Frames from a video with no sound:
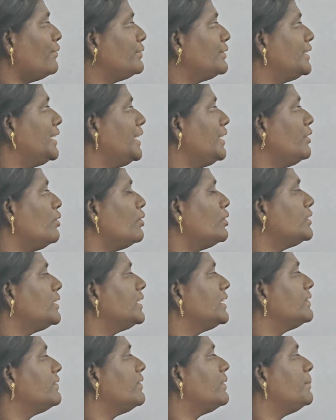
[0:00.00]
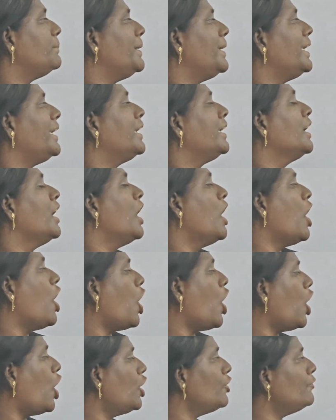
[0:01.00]
of zeros will be
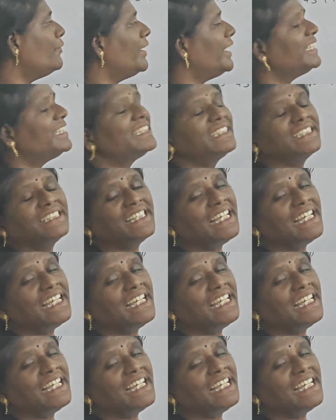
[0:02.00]
always